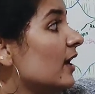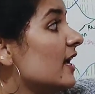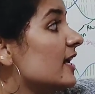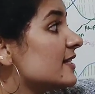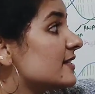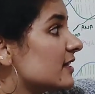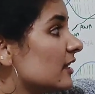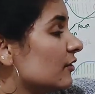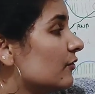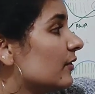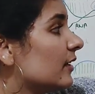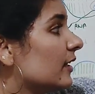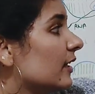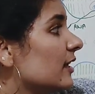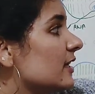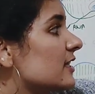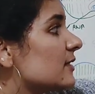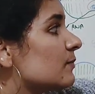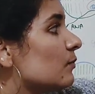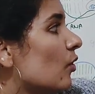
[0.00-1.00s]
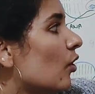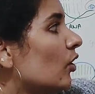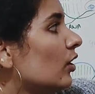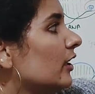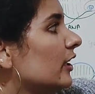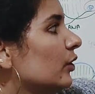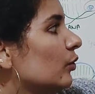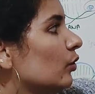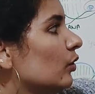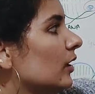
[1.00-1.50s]
several small
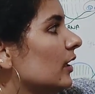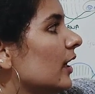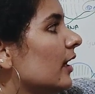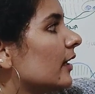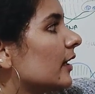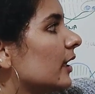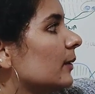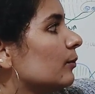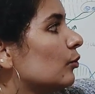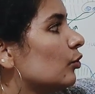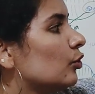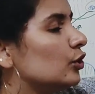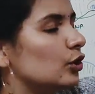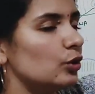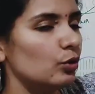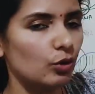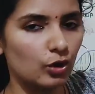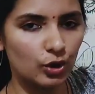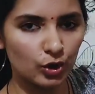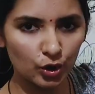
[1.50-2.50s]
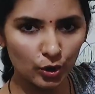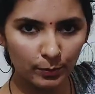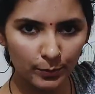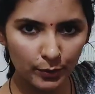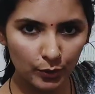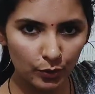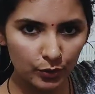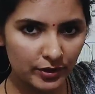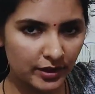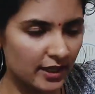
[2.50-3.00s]
nuclear
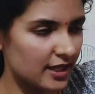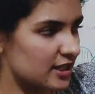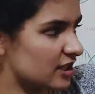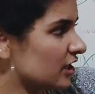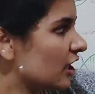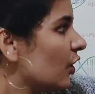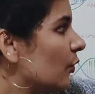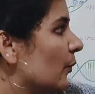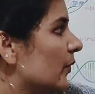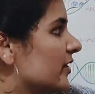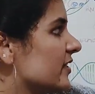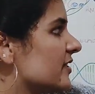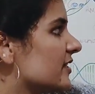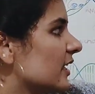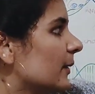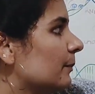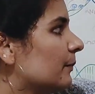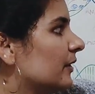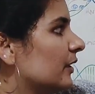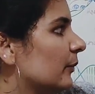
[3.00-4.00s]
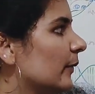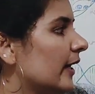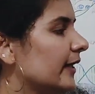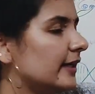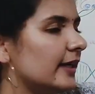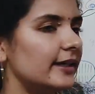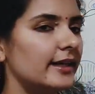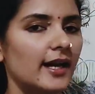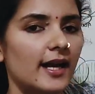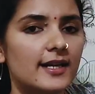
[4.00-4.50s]
ribonucleoproteins, which is
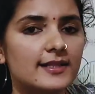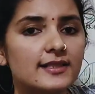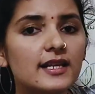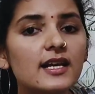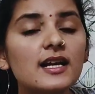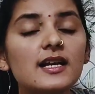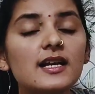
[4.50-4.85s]
abbreviated as a